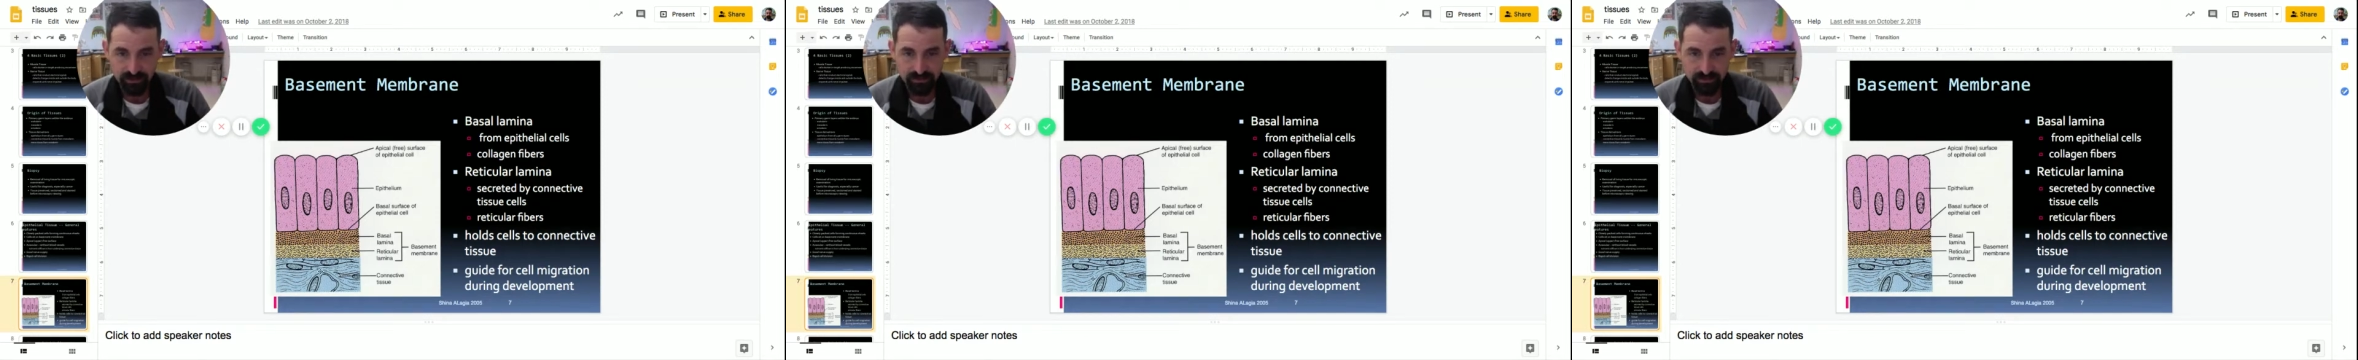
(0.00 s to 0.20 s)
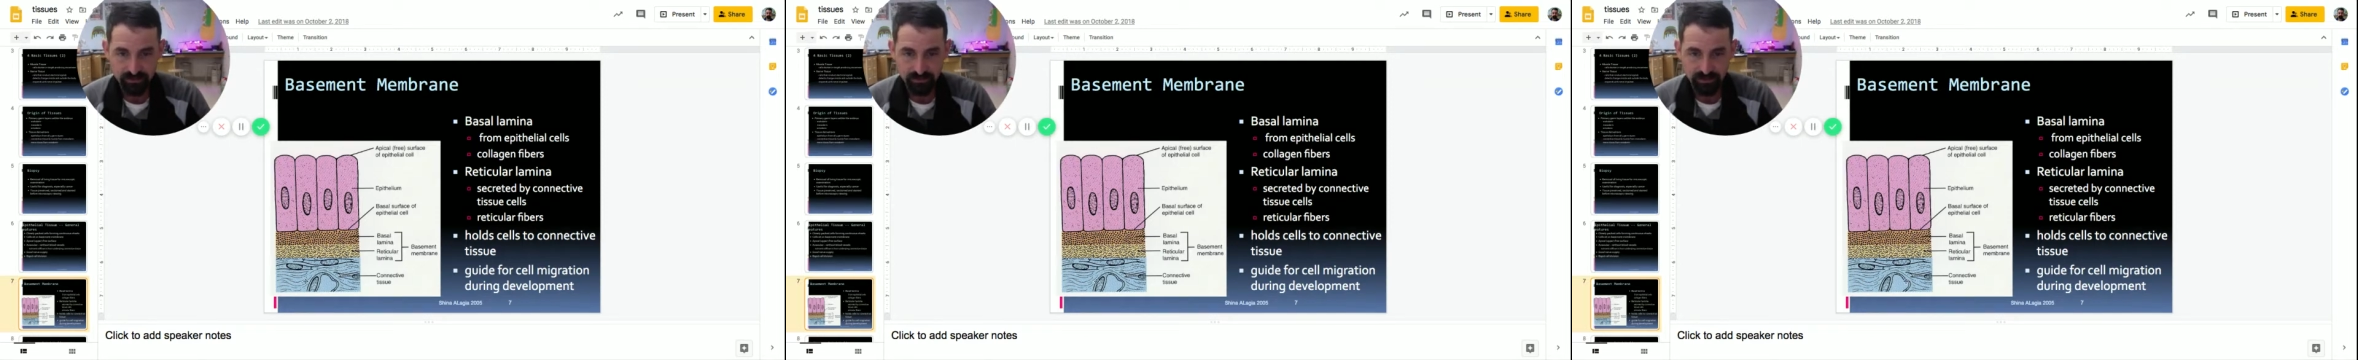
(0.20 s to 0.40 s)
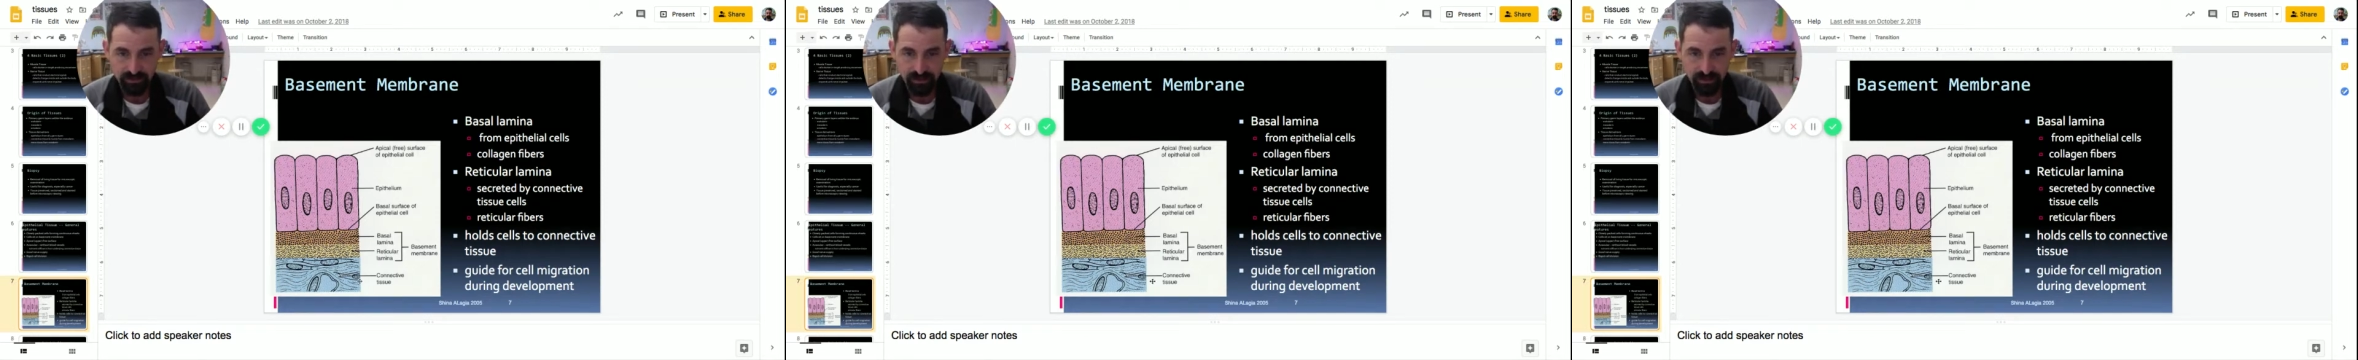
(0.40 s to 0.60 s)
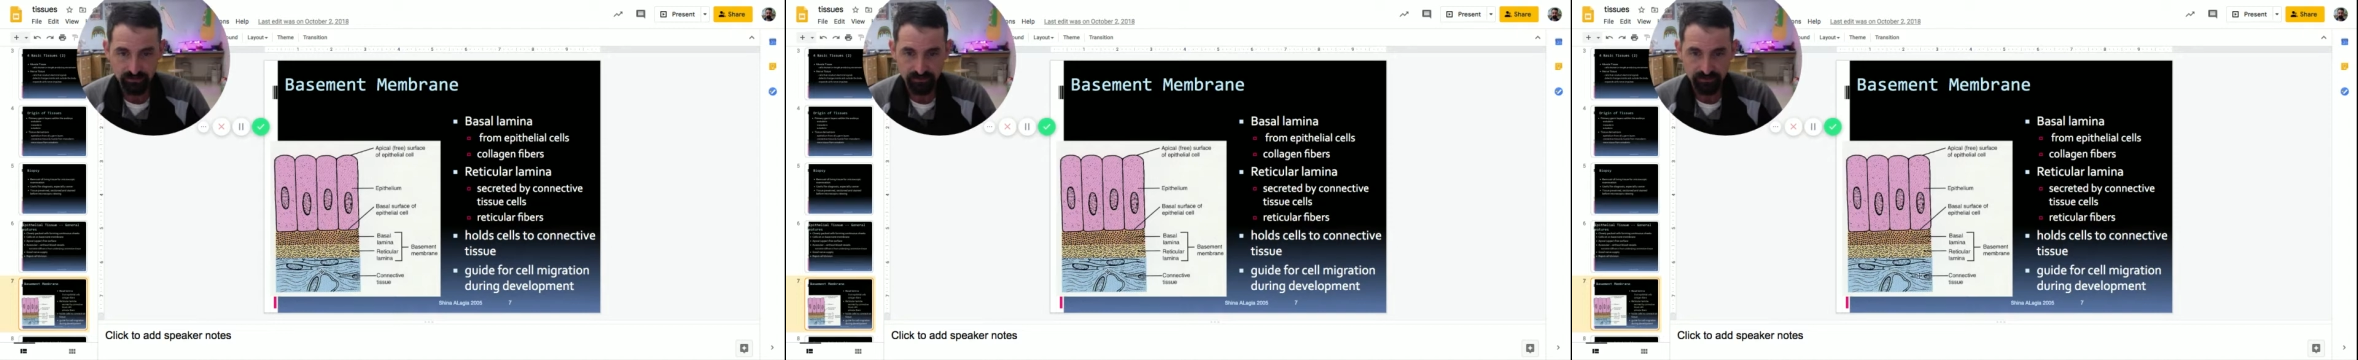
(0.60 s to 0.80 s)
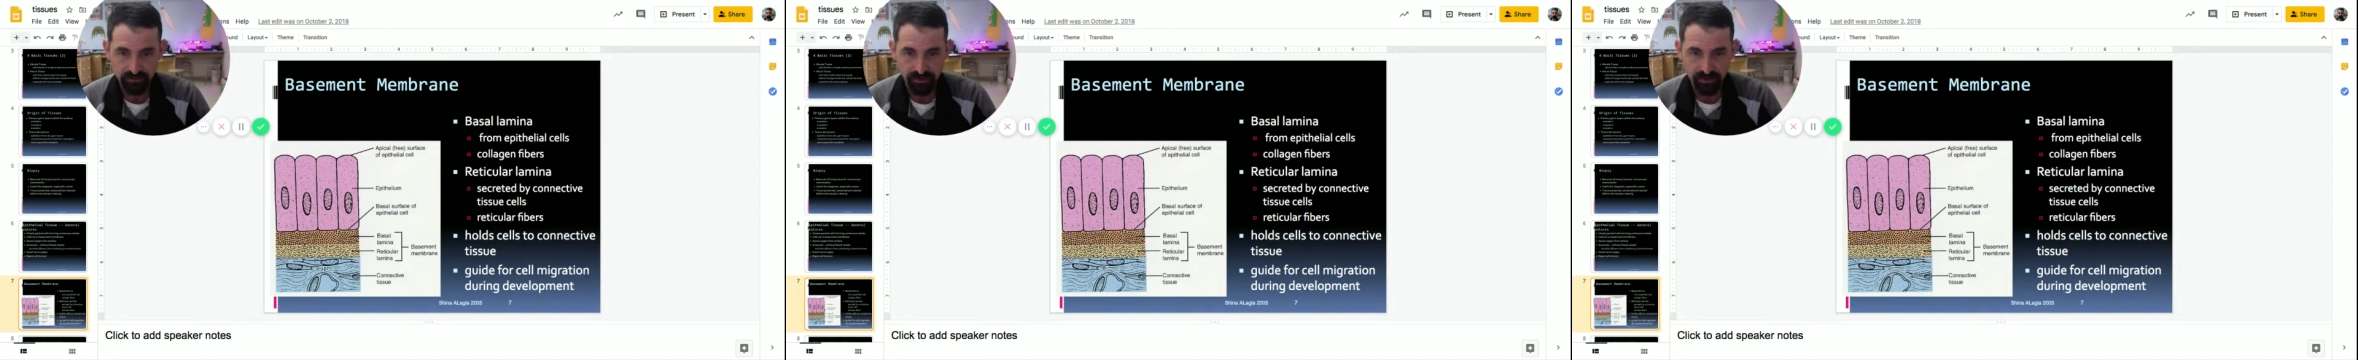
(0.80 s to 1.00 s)
to the
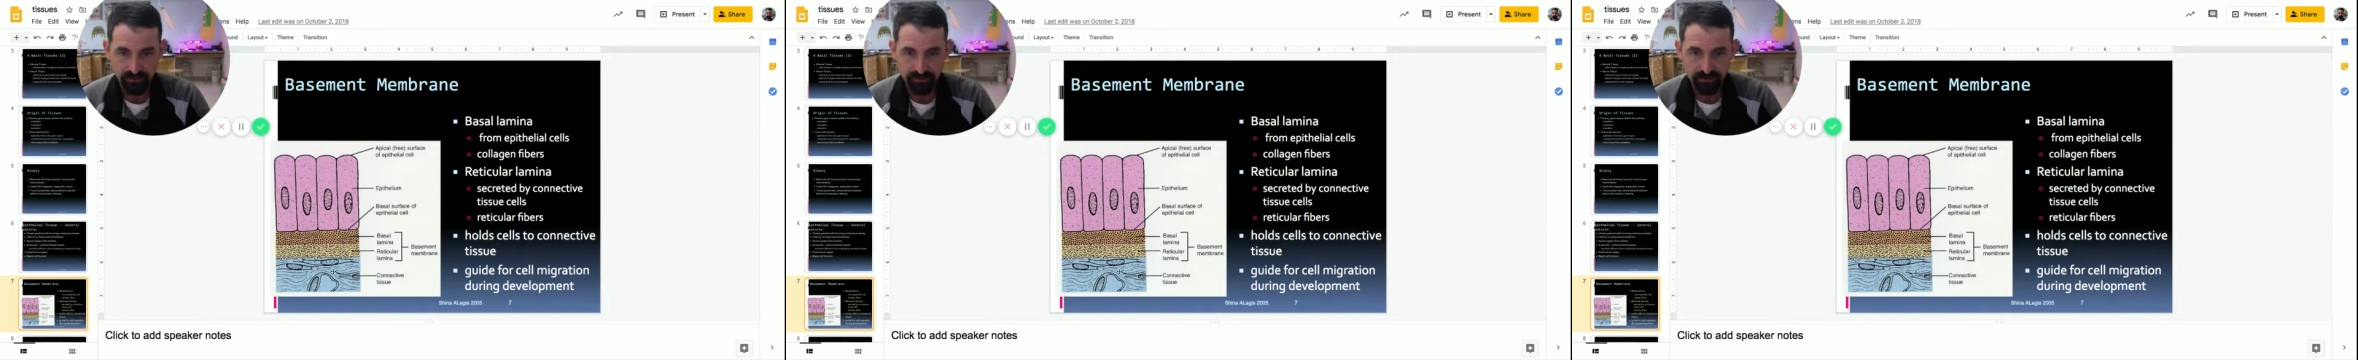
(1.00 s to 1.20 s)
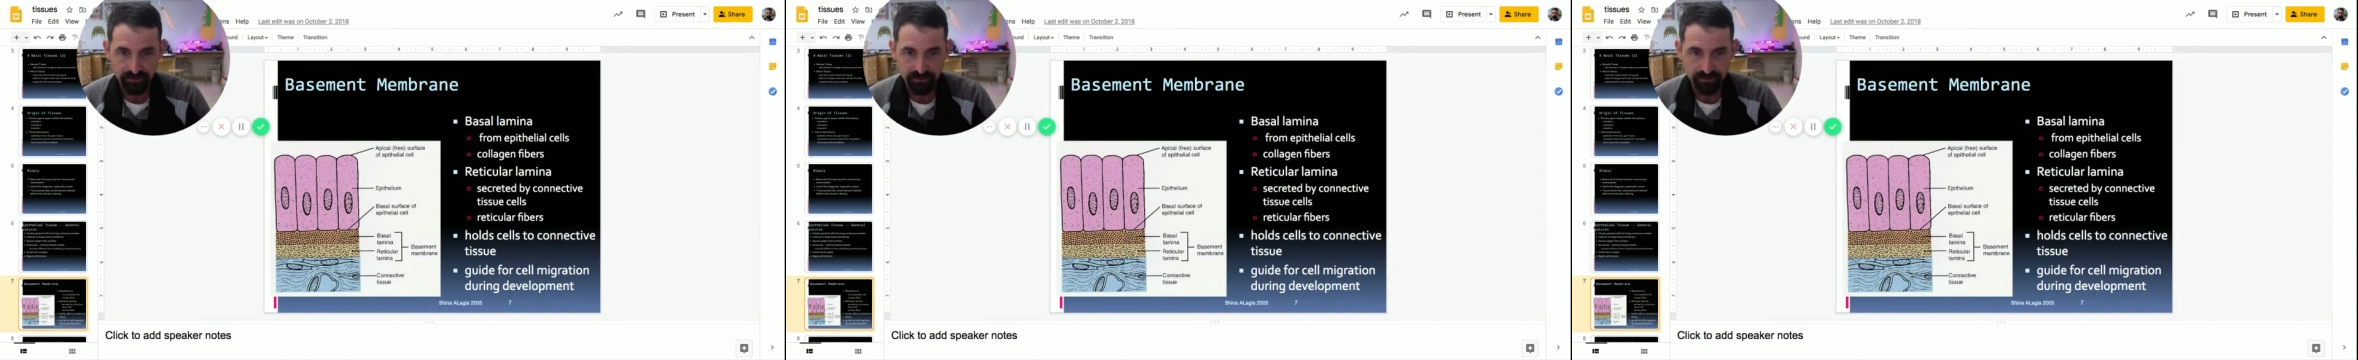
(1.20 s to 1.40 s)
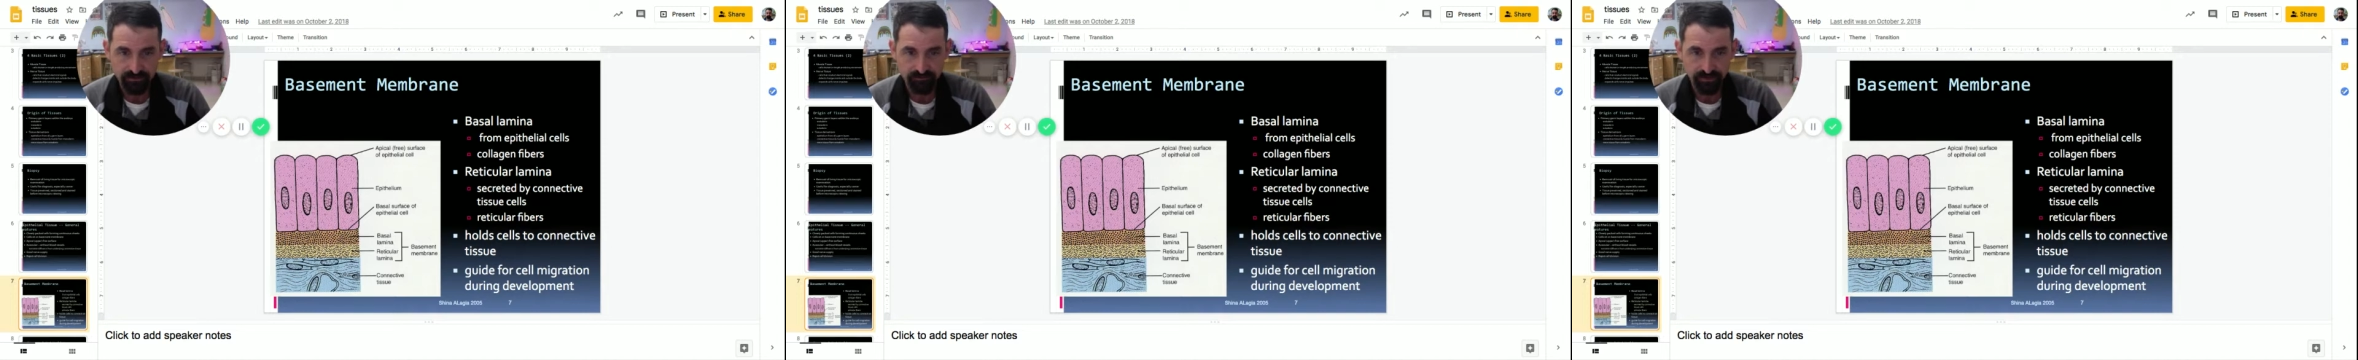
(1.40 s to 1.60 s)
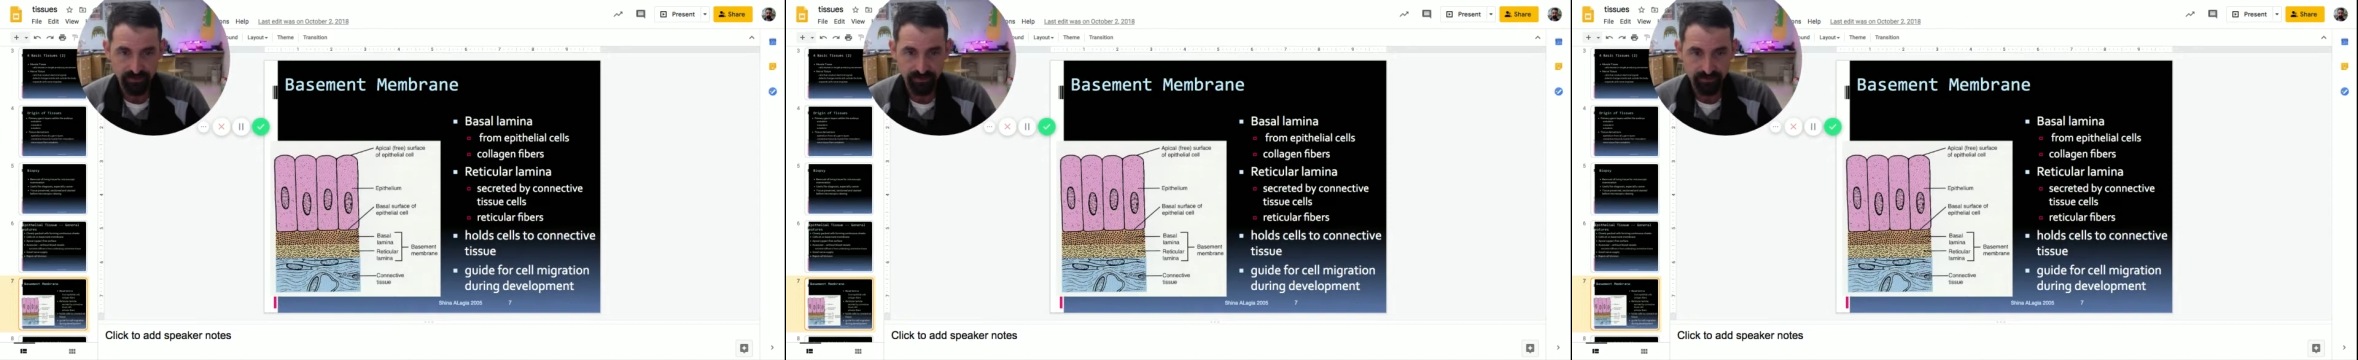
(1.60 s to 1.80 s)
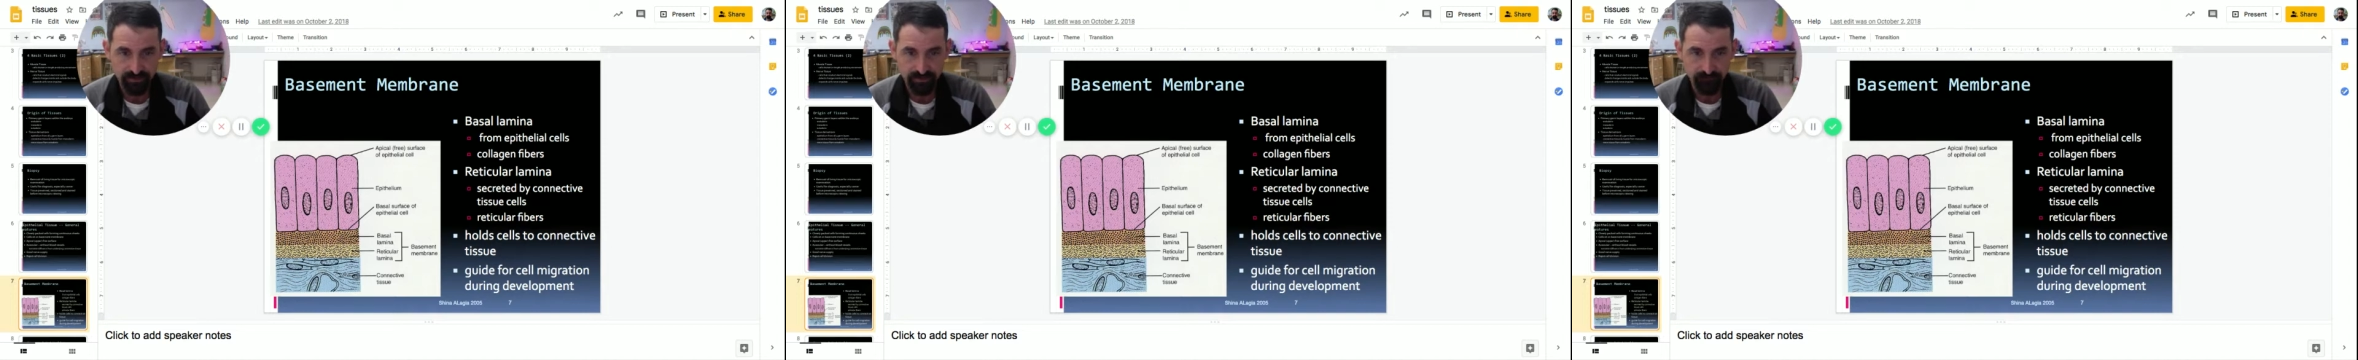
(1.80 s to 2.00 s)
underlying connective
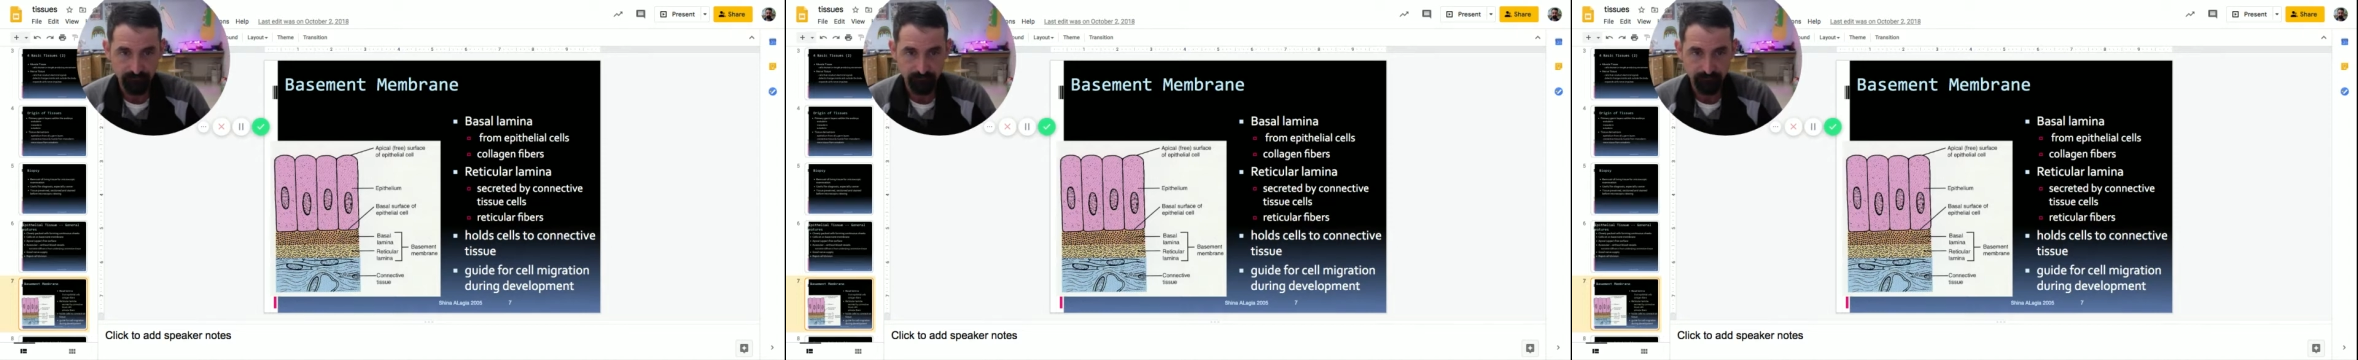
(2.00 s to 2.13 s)
tissue.